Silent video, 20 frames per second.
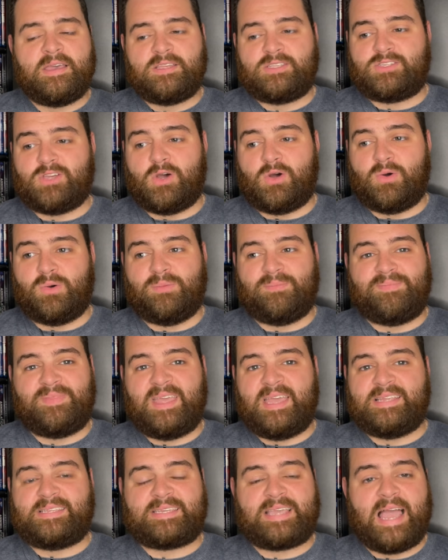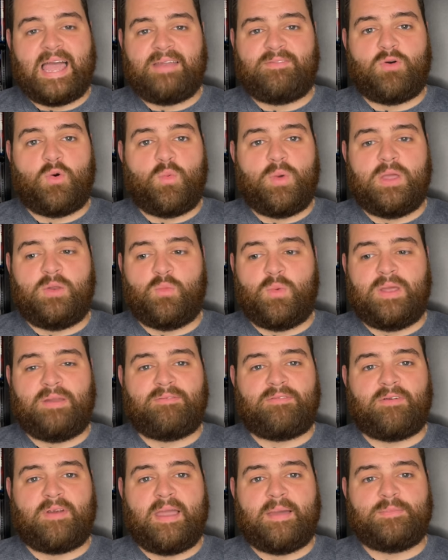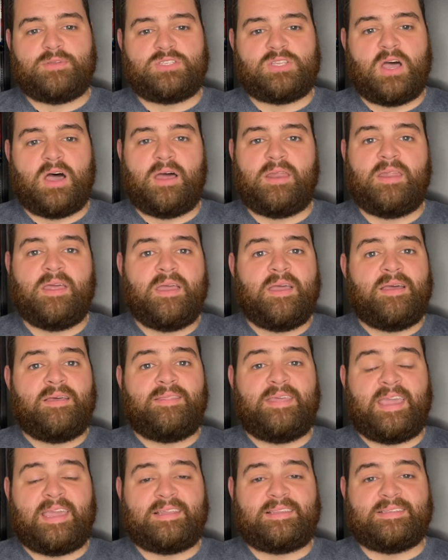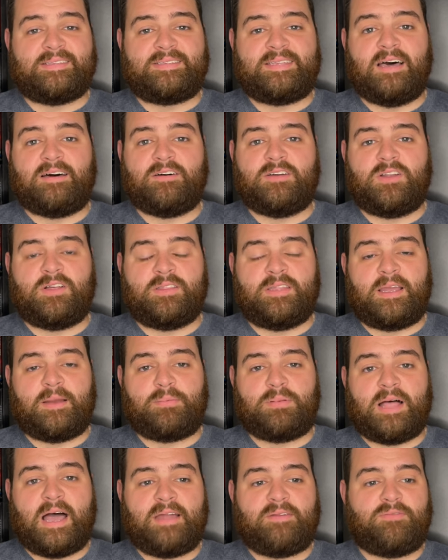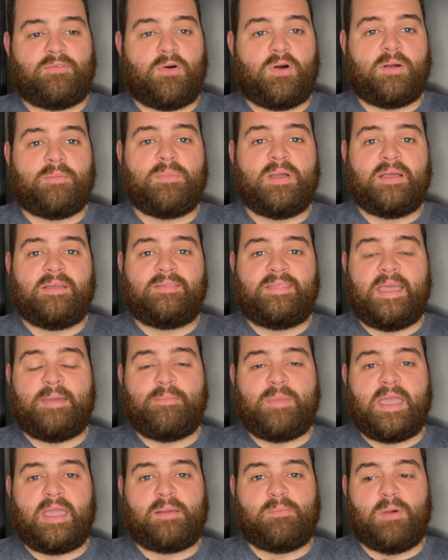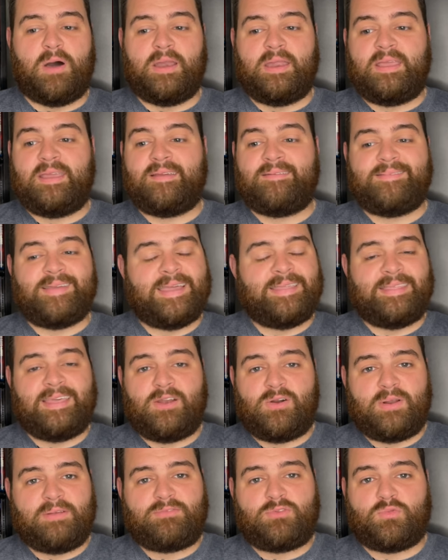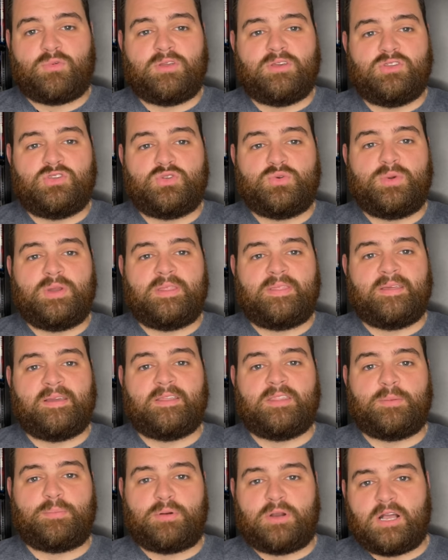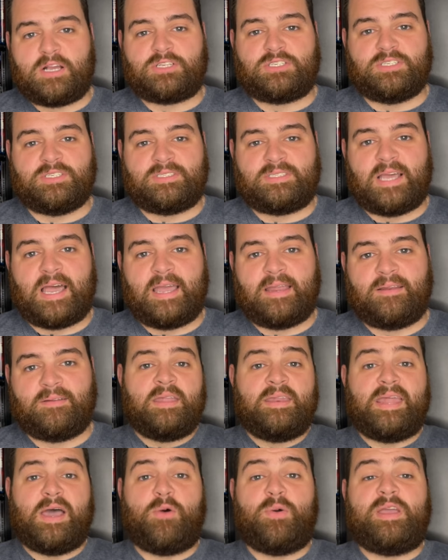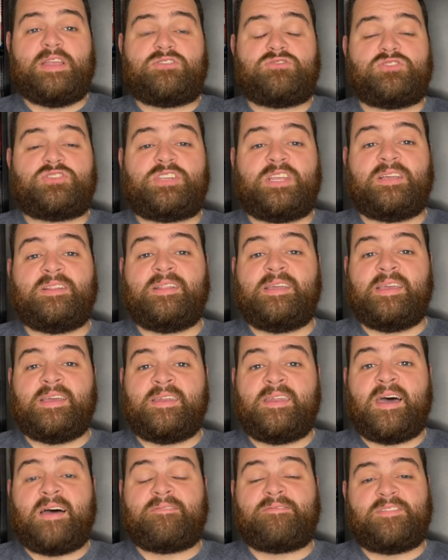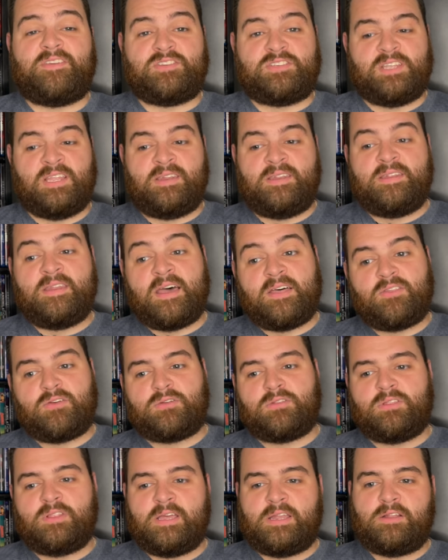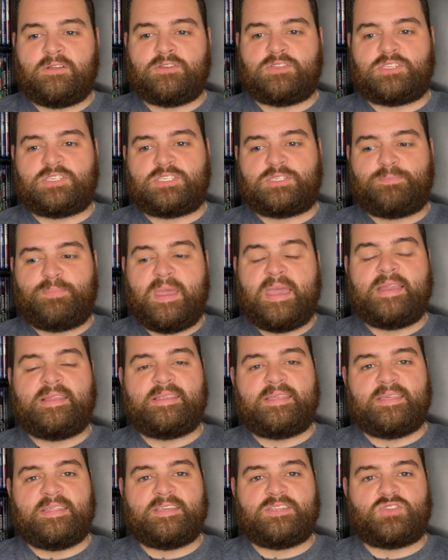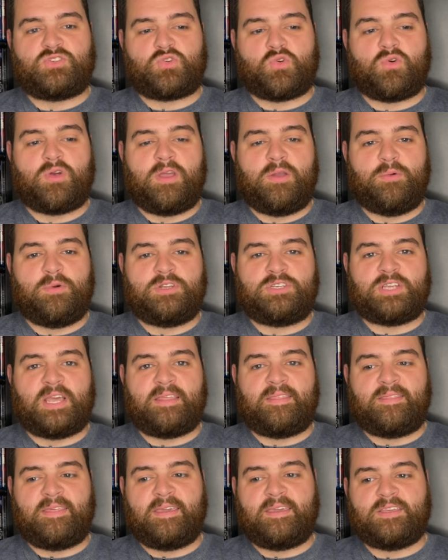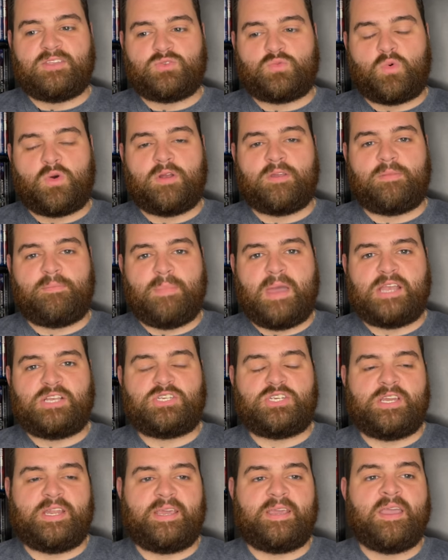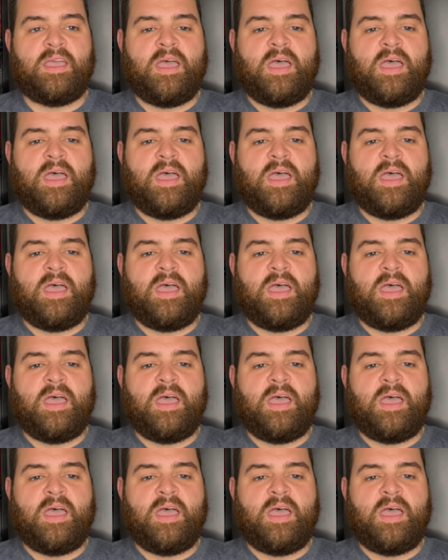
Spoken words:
So it's kind of a win-win for Amazon. They get to sell it on their platform, they make money, and they don't have to really do anything on the production side. Now, interestingly enough, there's another little spin to this story, which I think is worth mentioning.